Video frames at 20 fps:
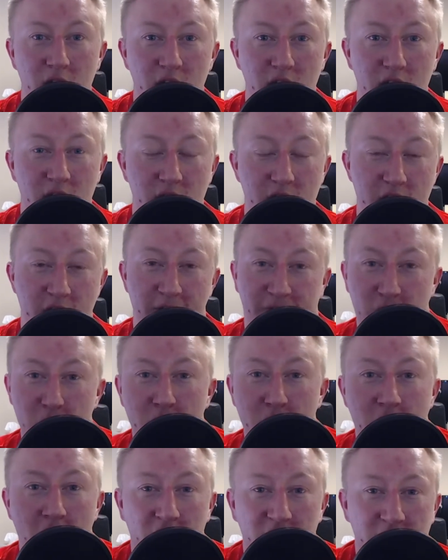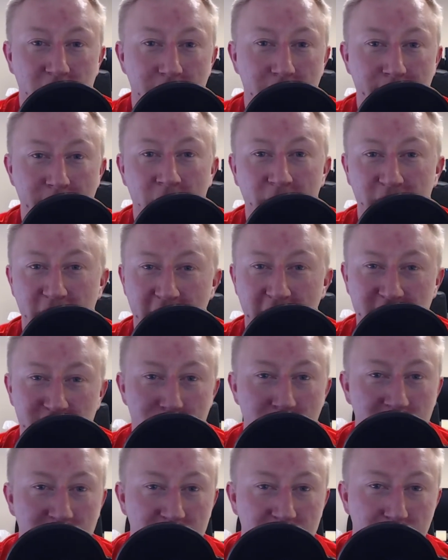if you call a timeout, that's
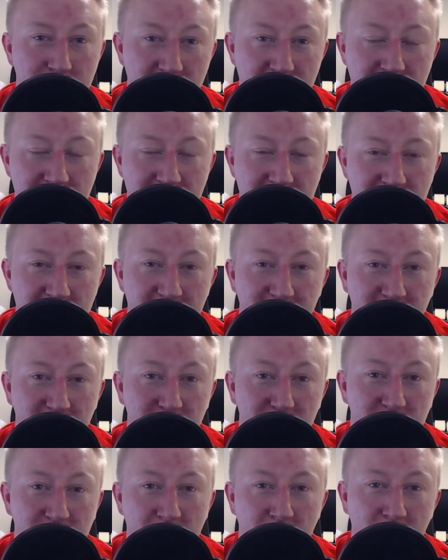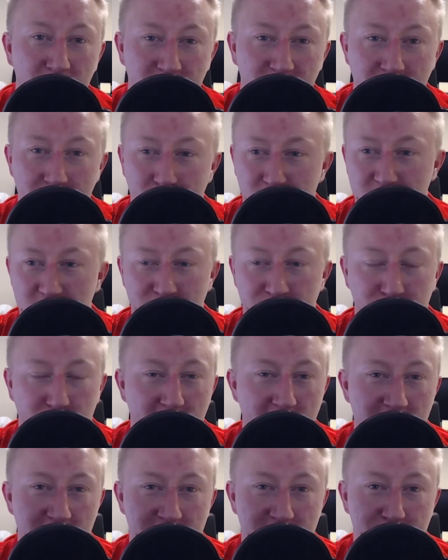meant to be. If you don't, then we're just
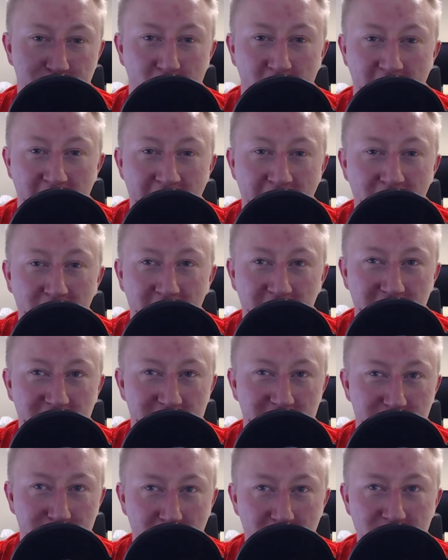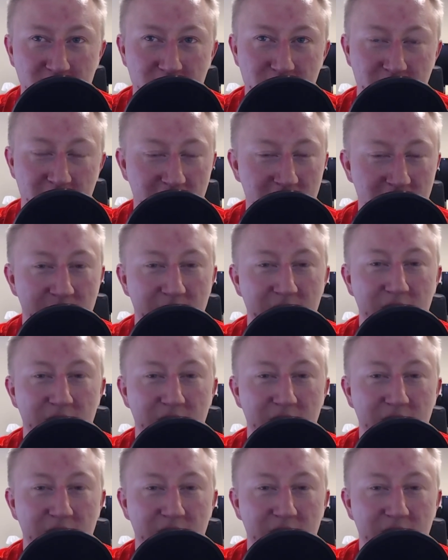playing this play out like it's supposed to be.